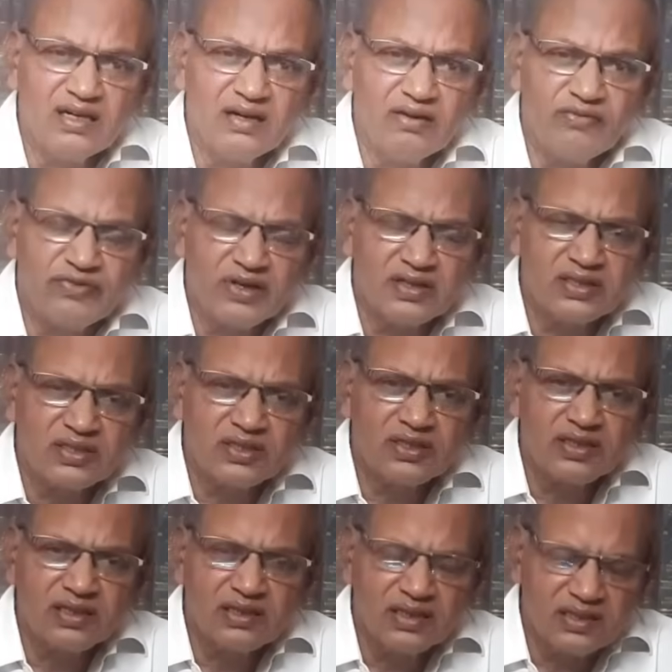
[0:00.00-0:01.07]
first
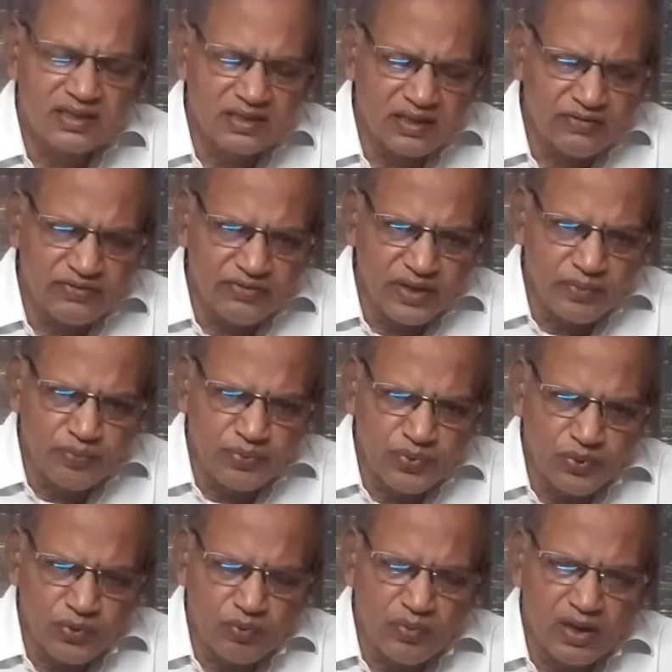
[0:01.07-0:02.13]
this
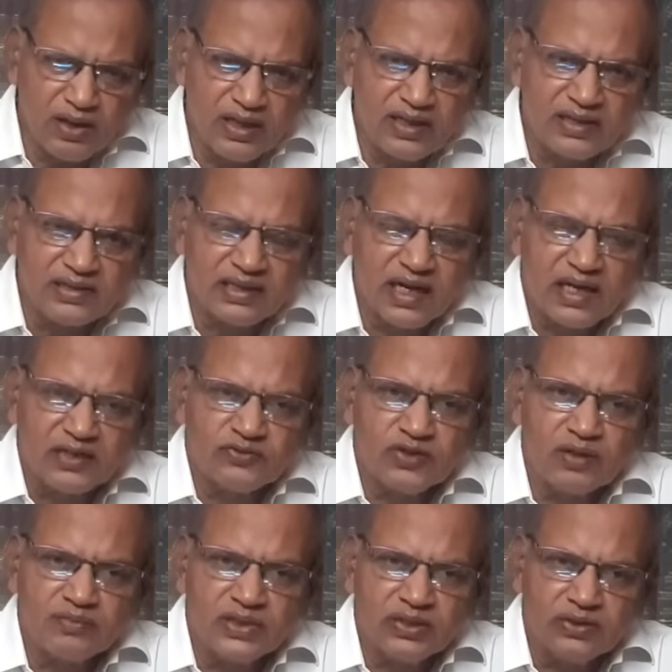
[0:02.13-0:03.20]
impure body is
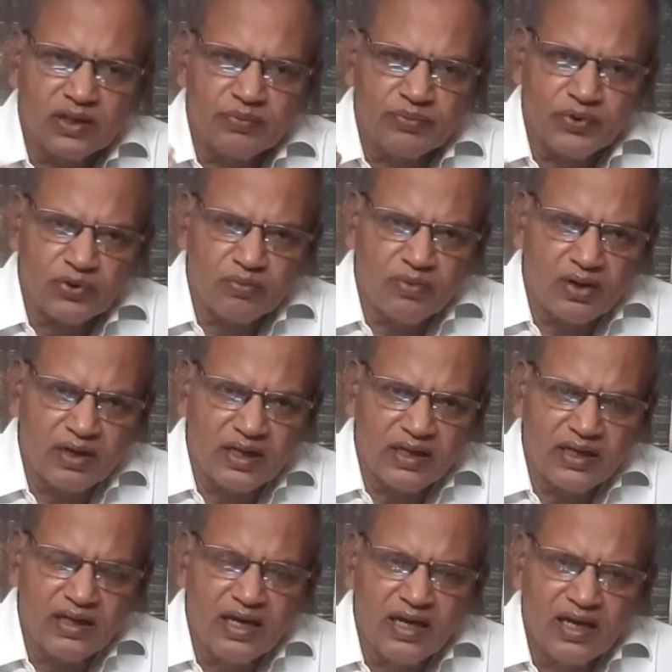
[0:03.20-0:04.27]
transformed into a pure body,
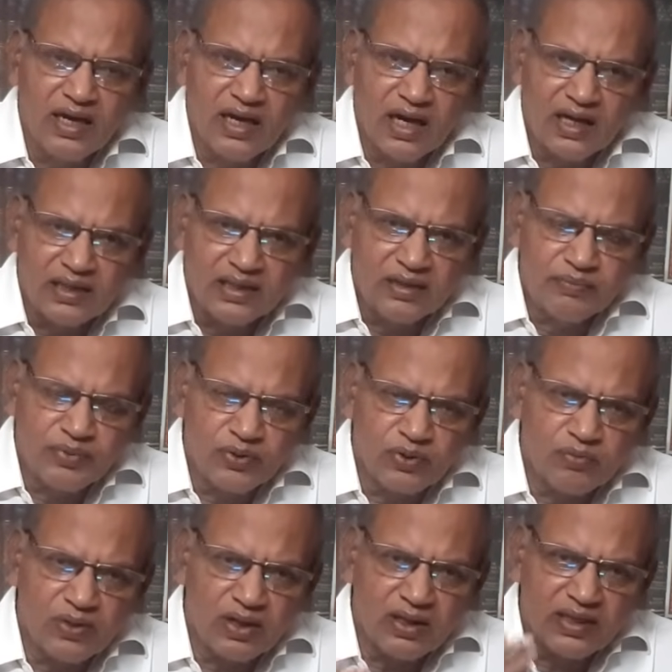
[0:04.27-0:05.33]
and the pure
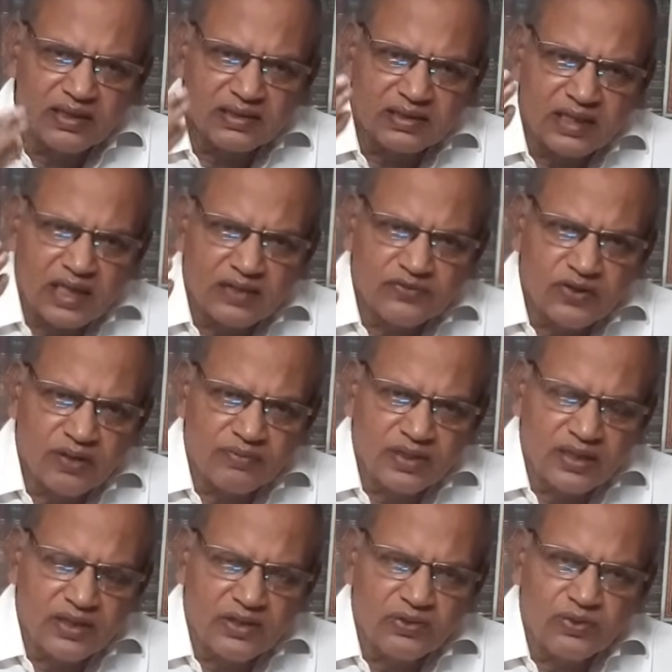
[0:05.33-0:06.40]
body is transformed
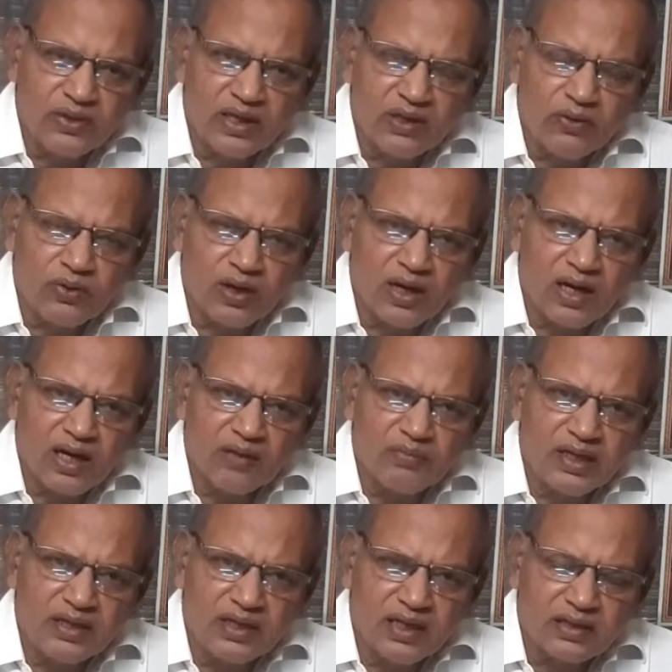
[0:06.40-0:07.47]
into an Omkara
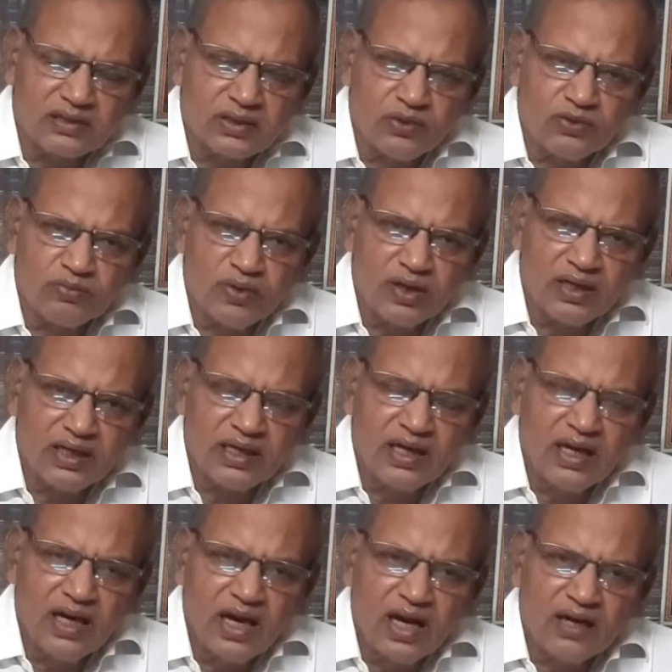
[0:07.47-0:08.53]
body or sound body,
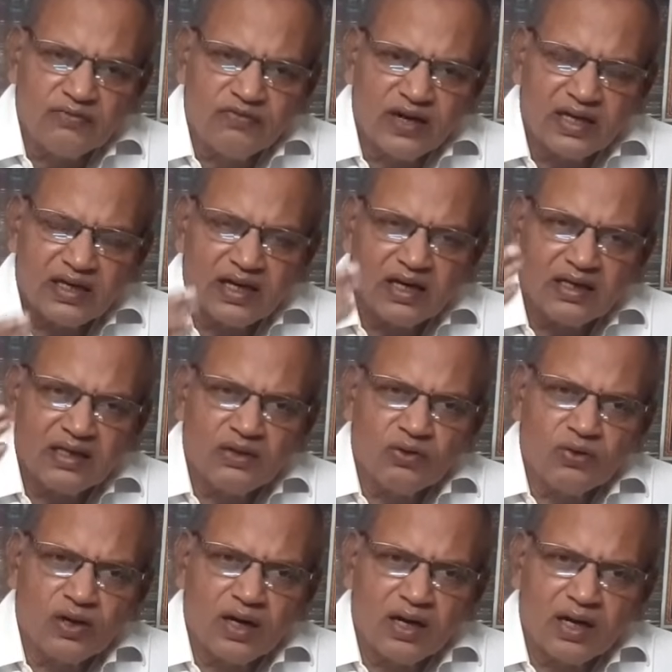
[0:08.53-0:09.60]
and finally the
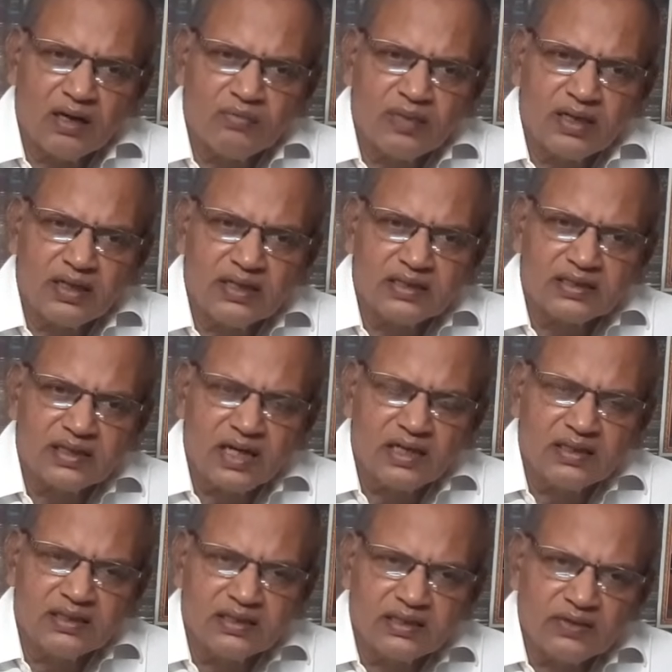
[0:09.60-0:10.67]
Omkara body is
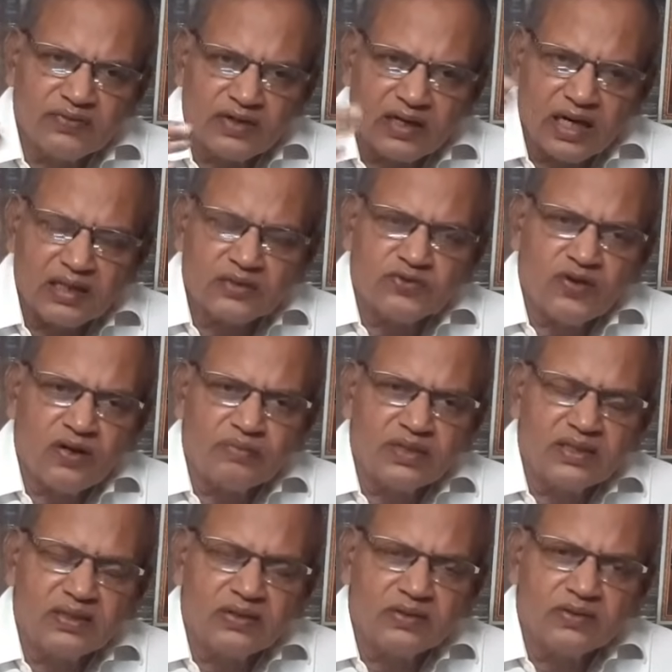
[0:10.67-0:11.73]
transformed
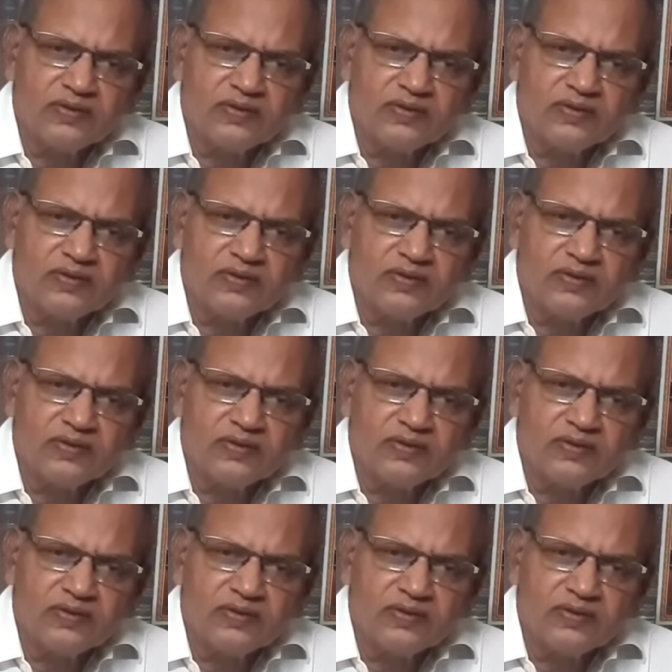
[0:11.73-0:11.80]
into